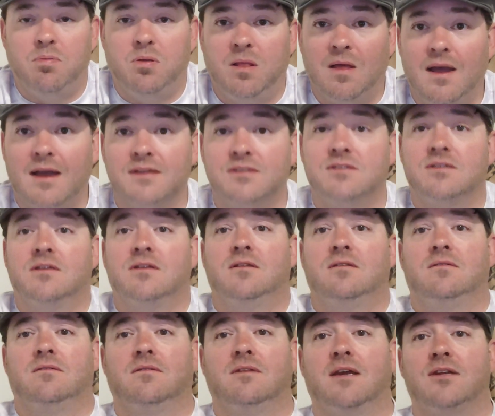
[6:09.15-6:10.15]
Plus,
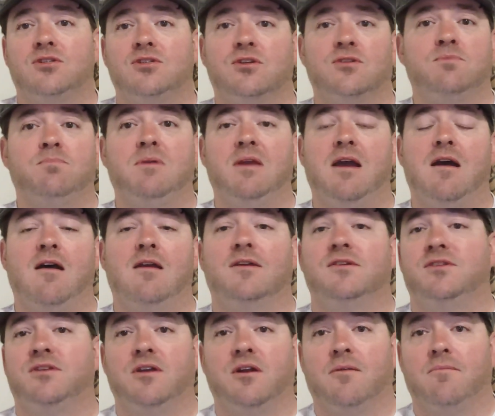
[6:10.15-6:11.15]
let's just be
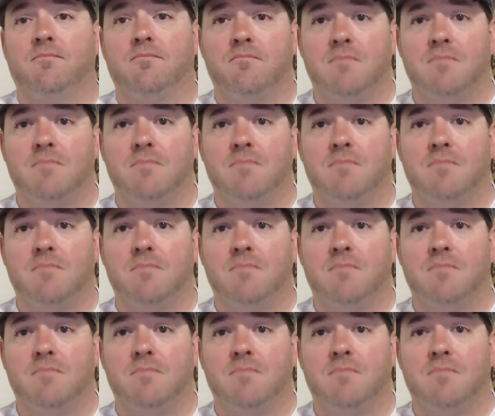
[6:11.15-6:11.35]
honest here.